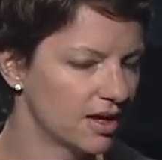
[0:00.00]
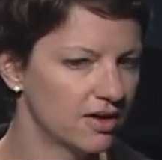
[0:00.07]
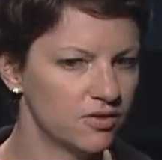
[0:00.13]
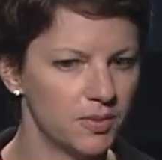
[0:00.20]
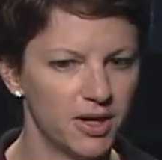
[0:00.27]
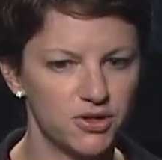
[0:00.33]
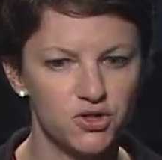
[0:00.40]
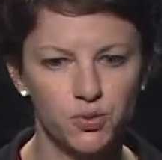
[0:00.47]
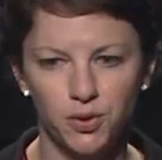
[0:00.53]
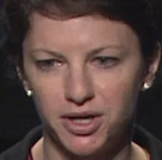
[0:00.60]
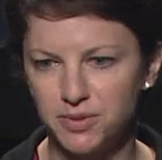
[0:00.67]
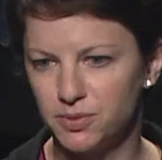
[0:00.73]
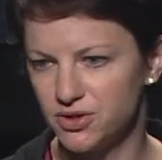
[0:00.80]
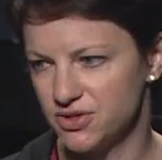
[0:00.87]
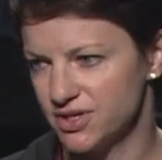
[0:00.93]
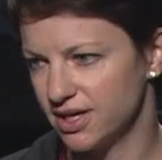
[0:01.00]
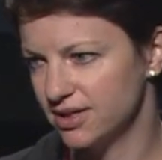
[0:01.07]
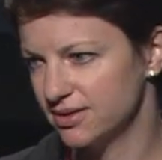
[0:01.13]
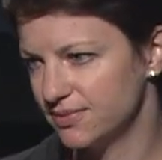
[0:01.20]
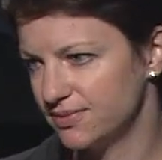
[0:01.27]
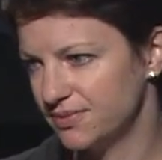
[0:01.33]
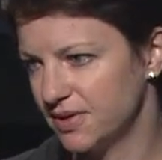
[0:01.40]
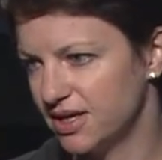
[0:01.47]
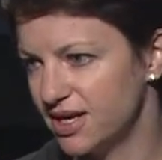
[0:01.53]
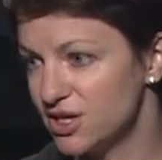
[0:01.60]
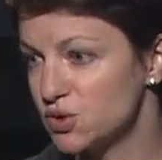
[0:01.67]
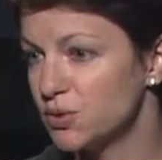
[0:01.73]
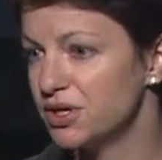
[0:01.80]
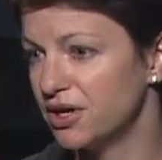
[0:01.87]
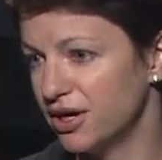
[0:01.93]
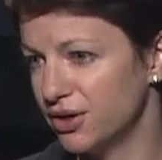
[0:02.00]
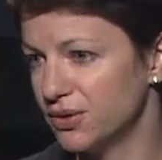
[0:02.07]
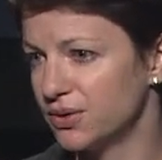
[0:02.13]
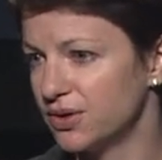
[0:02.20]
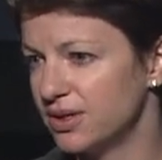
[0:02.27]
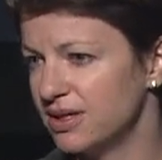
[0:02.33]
of about 20%. And as we know,